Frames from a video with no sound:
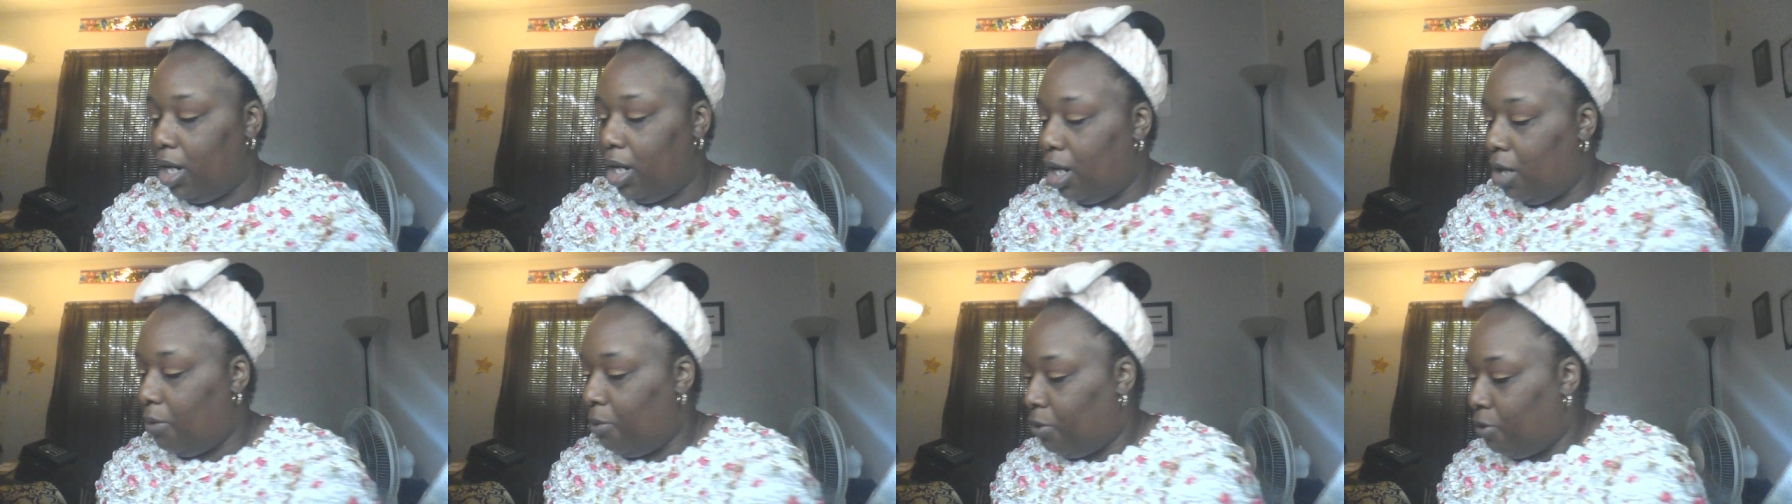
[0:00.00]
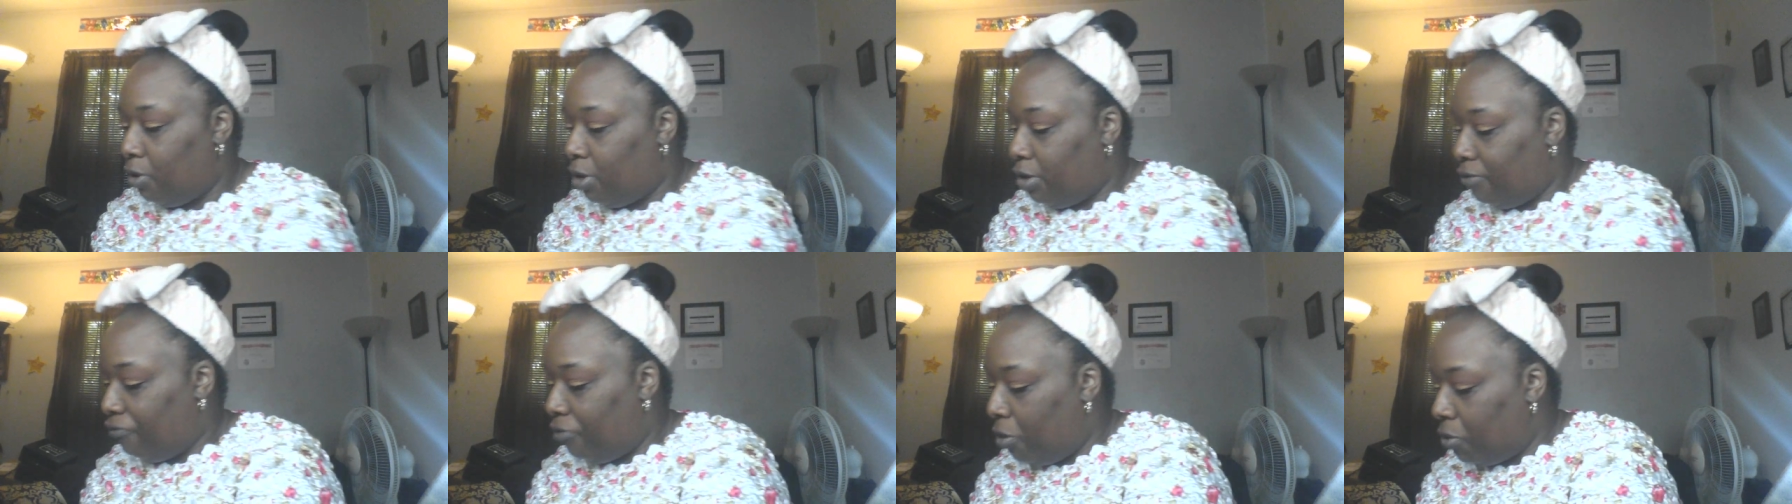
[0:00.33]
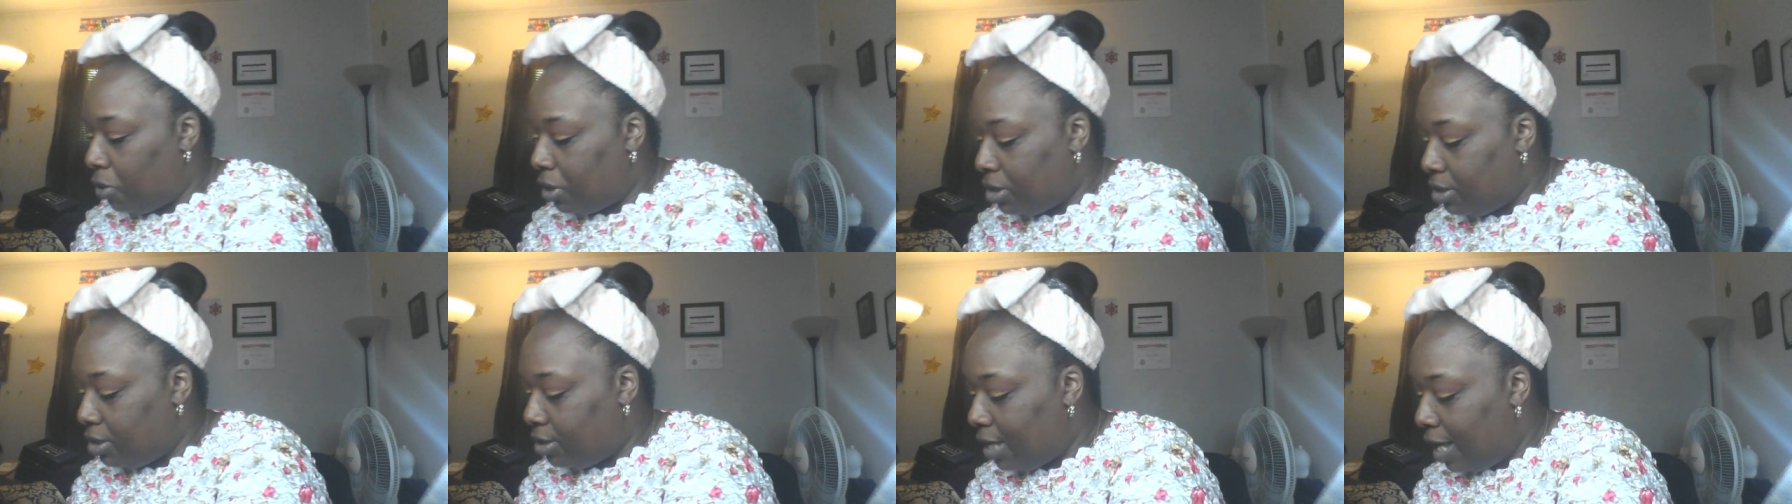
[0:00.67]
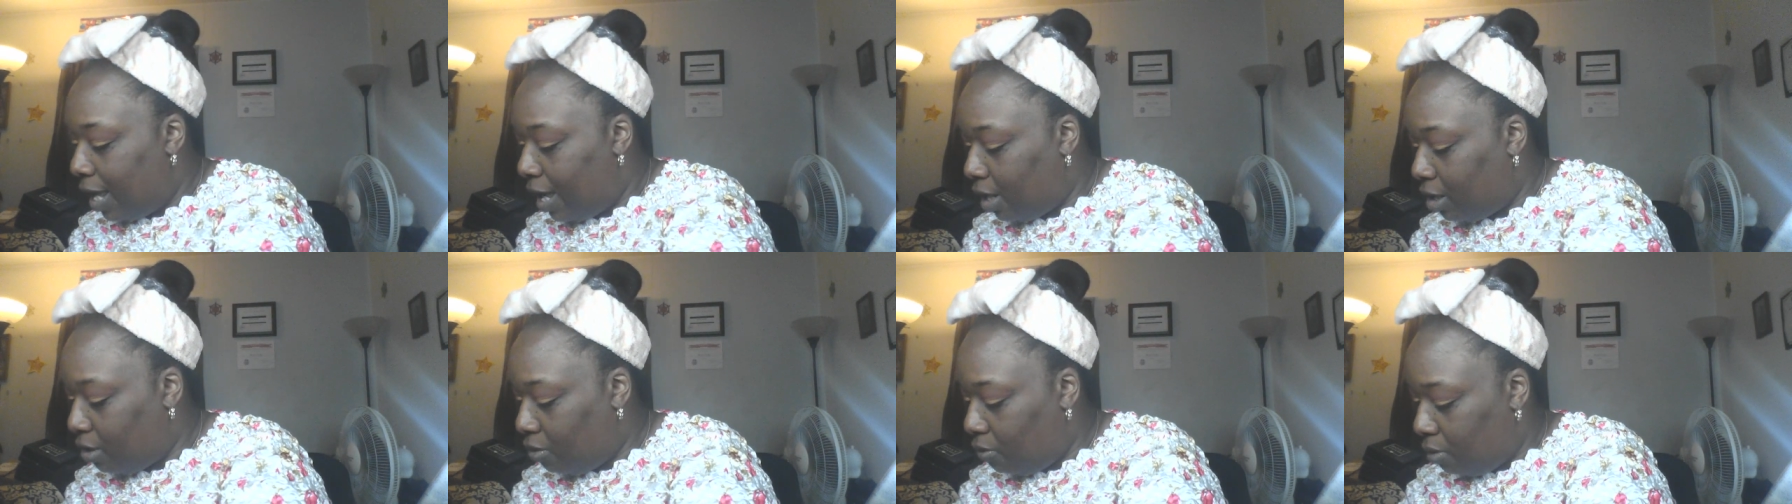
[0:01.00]
We're going to focus
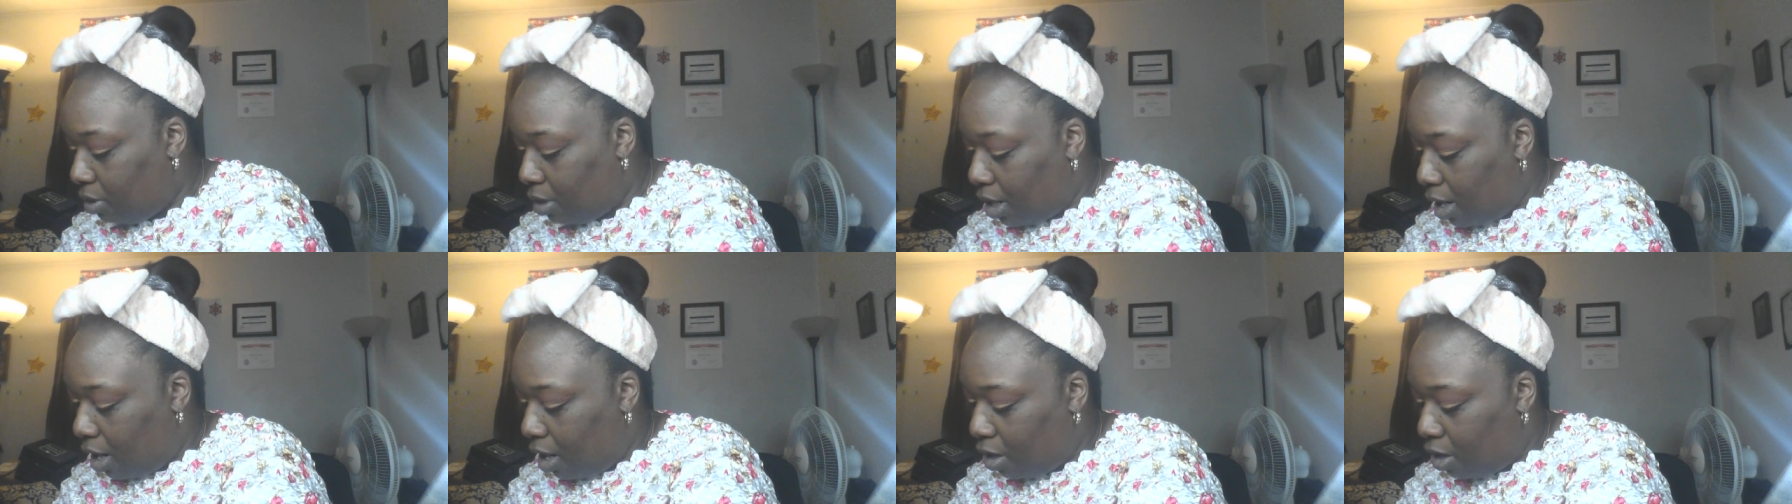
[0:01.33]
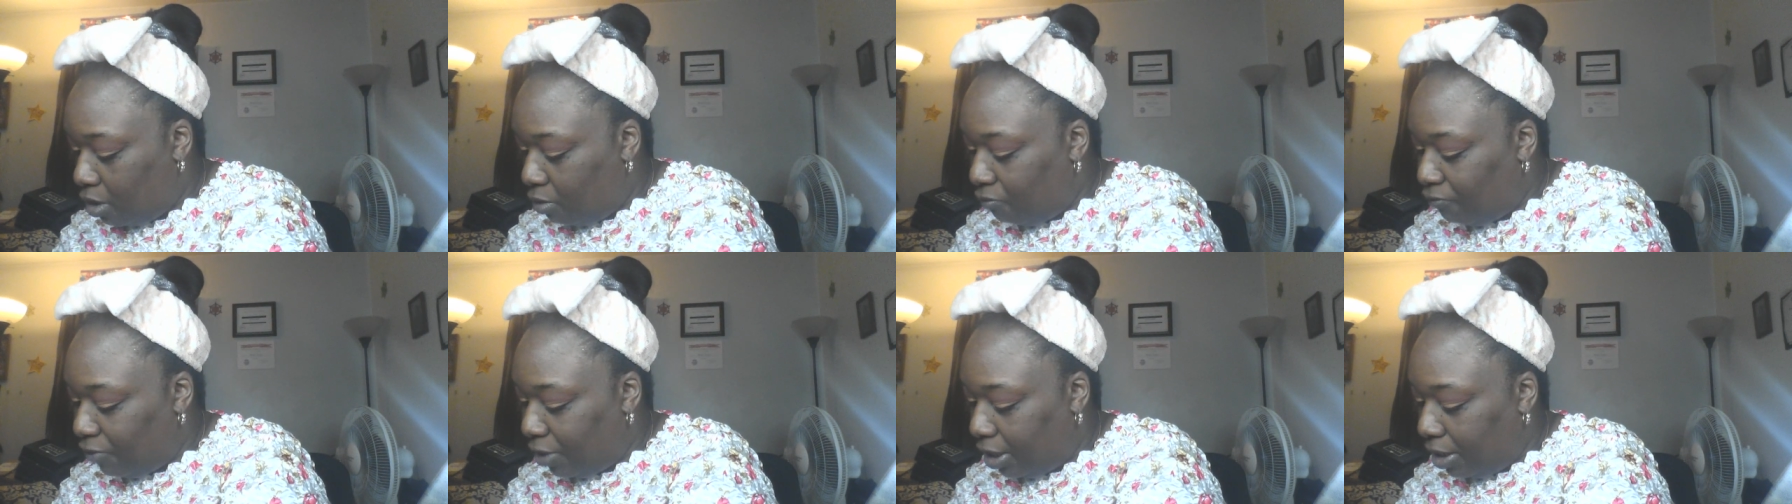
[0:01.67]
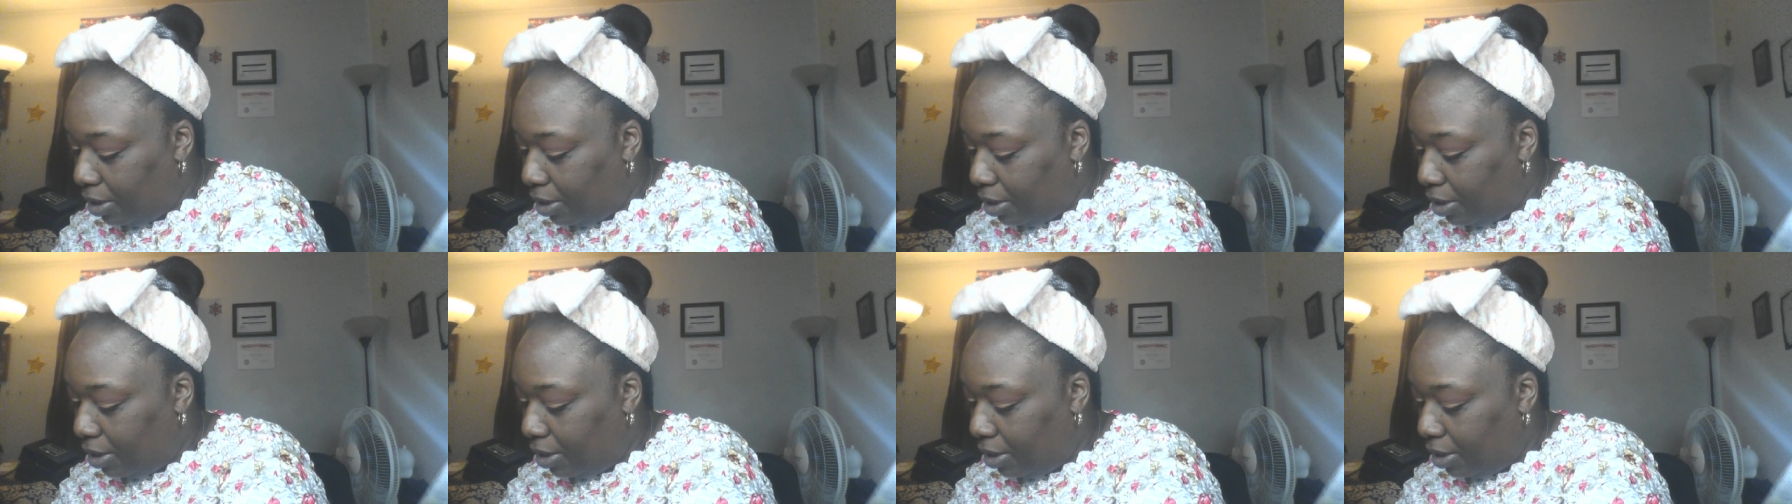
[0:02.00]
that on the outer V.